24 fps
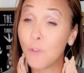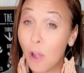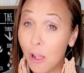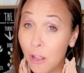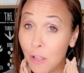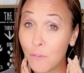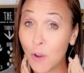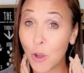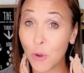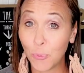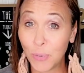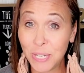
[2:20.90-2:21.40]
for
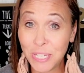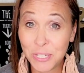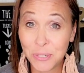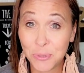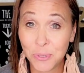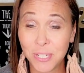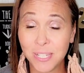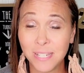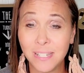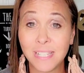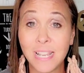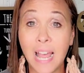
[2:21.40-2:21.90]
all of our
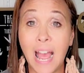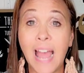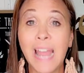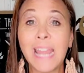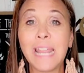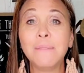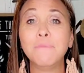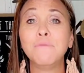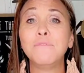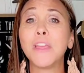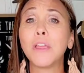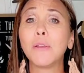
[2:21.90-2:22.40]
resources, I
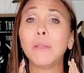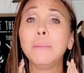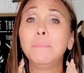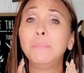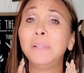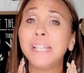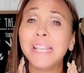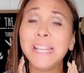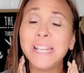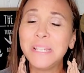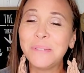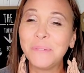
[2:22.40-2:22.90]
am very
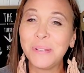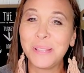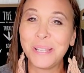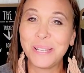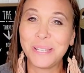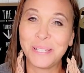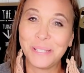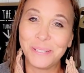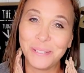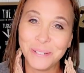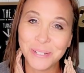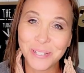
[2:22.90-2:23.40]
pleased with
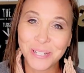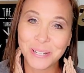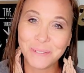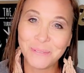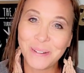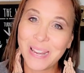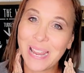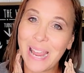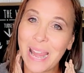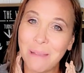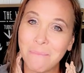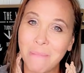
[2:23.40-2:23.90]
the solution
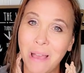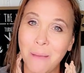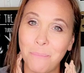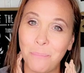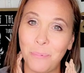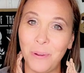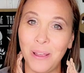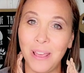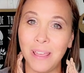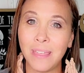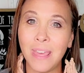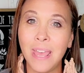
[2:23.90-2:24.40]
we came
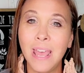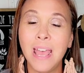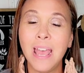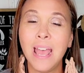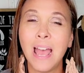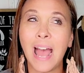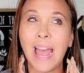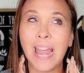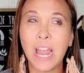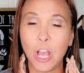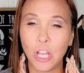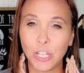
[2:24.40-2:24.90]
up with.
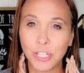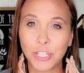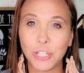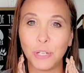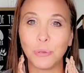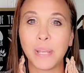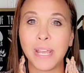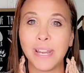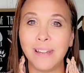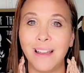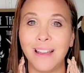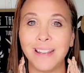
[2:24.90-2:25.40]
I
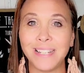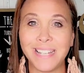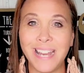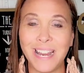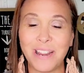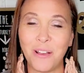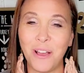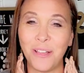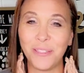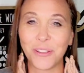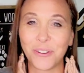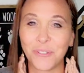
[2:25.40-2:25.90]
also cannot
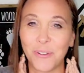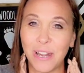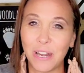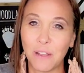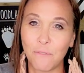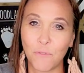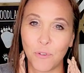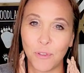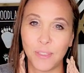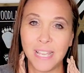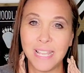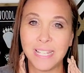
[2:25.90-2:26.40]
take all the
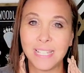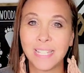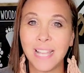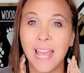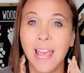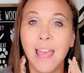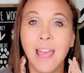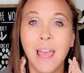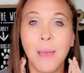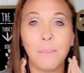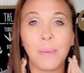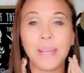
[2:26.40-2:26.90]
credit for this.
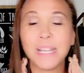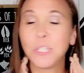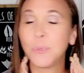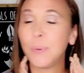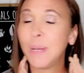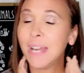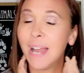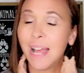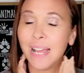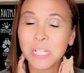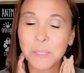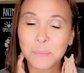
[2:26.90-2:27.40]
My
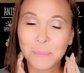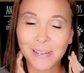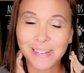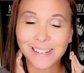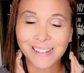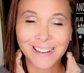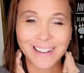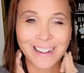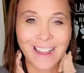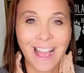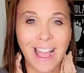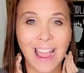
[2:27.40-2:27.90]
sweet
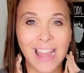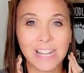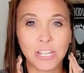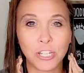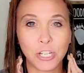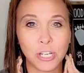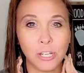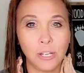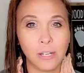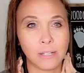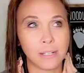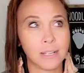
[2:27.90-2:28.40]
husband and I
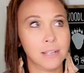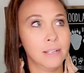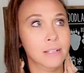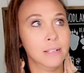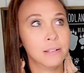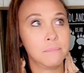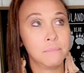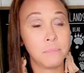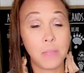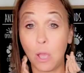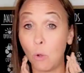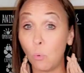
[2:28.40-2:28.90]
took
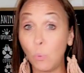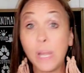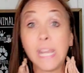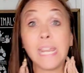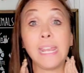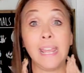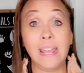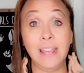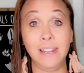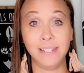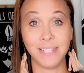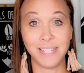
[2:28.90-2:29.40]
a
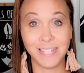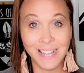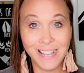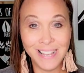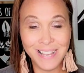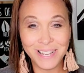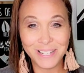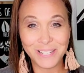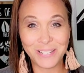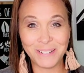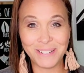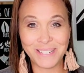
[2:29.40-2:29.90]
weekend
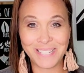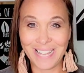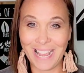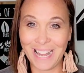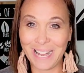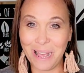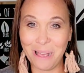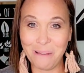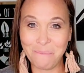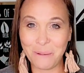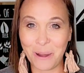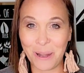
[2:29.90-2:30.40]
to
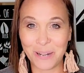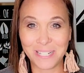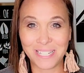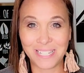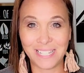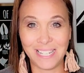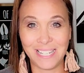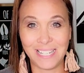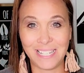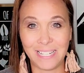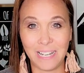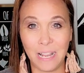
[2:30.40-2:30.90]
set up our
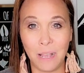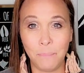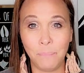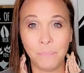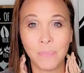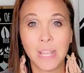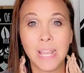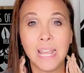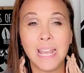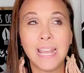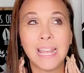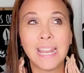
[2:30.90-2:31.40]
system.
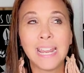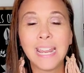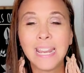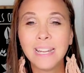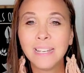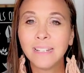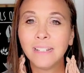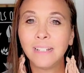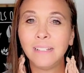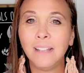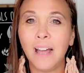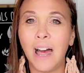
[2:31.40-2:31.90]
He
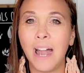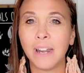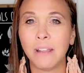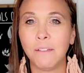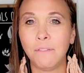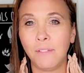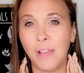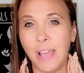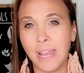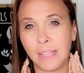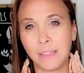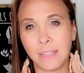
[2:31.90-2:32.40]
did a lot
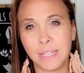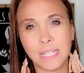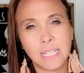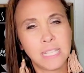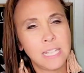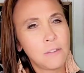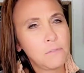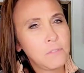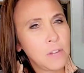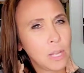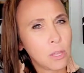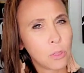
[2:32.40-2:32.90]
of the
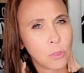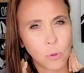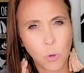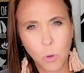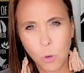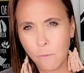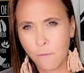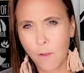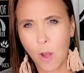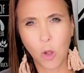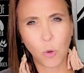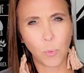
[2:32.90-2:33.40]
sifting
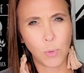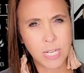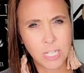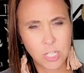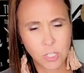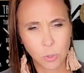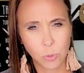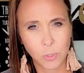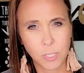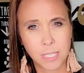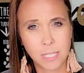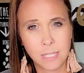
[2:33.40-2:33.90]
through of our
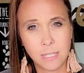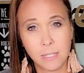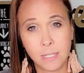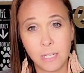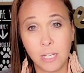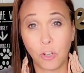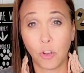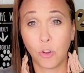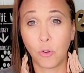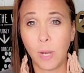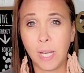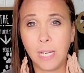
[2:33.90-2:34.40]
resources
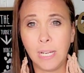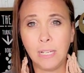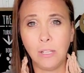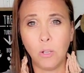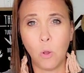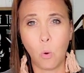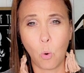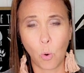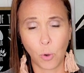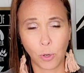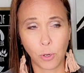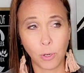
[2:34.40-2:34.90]
and creating
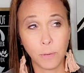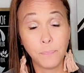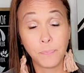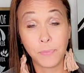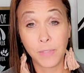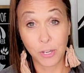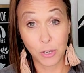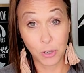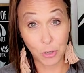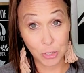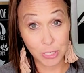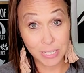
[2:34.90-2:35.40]
the order
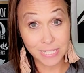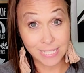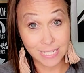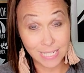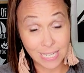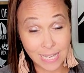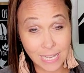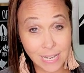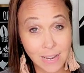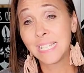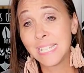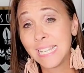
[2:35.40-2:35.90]
that you're going to
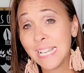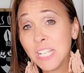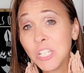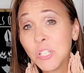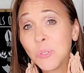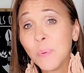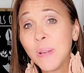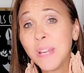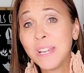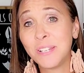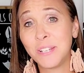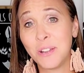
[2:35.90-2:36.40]
see.
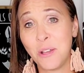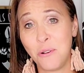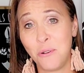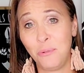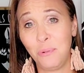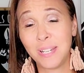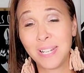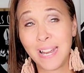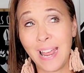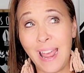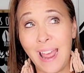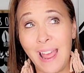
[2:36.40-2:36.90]
Since we
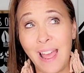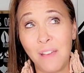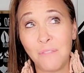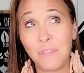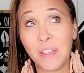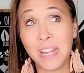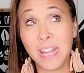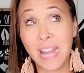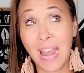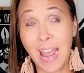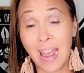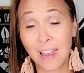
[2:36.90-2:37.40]
don't have
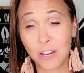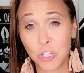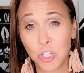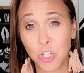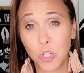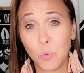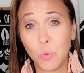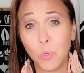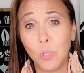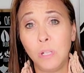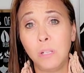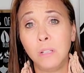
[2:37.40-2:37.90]
an
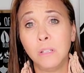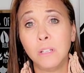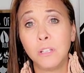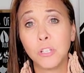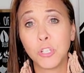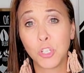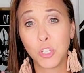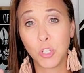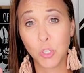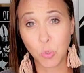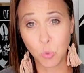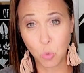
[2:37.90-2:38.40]
actual
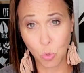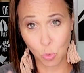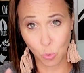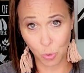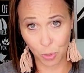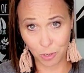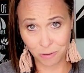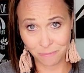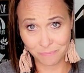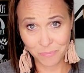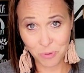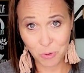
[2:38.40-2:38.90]

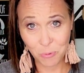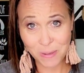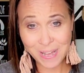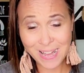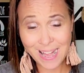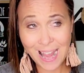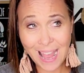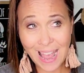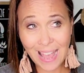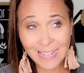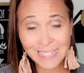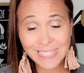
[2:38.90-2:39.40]
schoolroom,
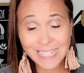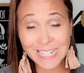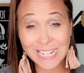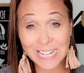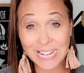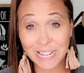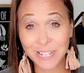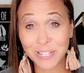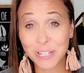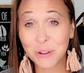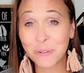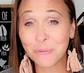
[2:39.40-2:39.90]
we had to
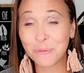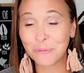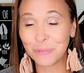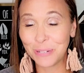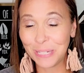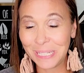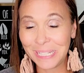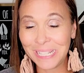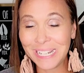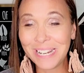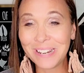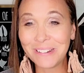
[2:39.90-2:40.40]
get
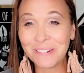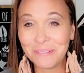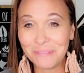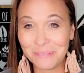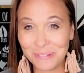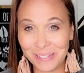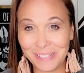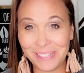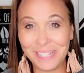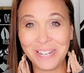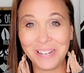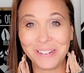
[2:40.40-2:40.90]
really,
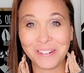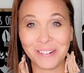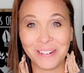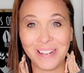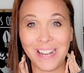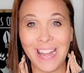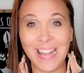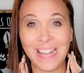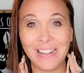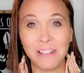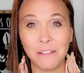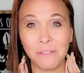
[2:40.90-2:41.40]
really
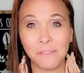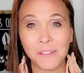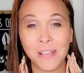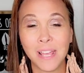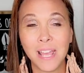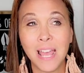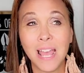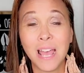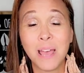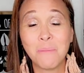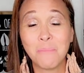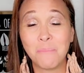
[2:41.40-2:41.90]
creative.
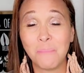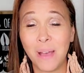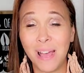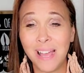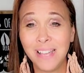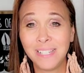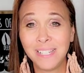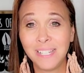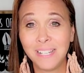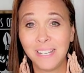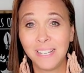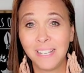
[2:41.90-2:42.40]

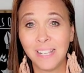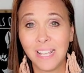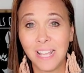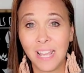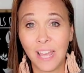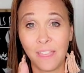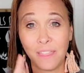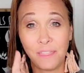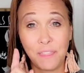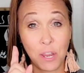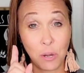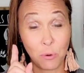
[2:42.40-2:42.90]
But
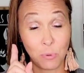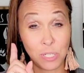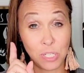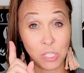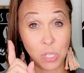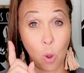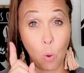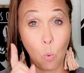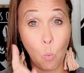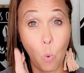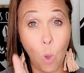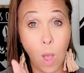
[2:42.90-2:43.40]
there
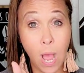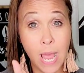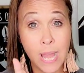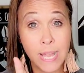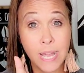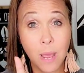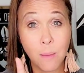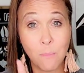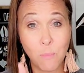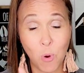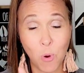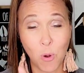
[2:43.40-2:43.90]
was
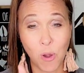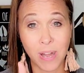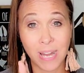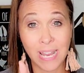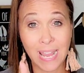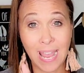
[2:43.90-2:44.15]
one more